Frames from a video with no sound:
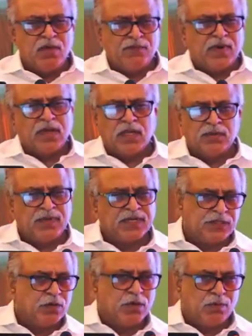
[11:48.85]
fungal,
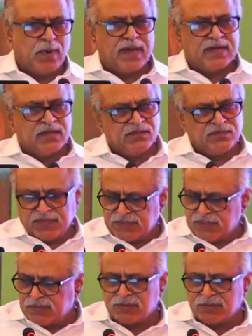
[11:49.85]
bacterial, or viral infection.